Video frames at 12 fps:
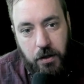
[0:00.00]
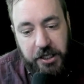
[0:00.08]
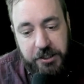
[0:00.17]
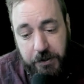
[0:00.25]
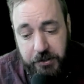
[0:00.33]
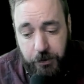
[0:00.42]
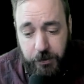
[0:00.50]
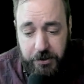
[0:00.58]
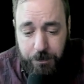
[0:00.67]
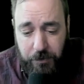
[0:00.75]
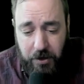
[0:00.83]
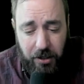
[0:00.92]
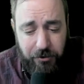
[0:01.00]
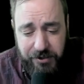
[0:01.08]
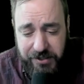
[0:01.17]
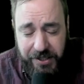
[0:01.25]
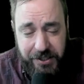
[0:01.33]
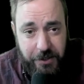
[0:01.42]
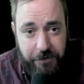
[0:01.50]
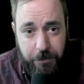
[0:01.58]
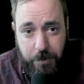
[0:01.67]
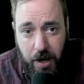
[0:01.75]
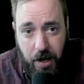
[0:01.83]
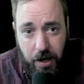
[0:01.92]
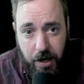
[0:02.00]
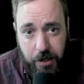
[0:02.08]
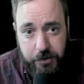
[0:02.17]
especially with the colorization of the Baja,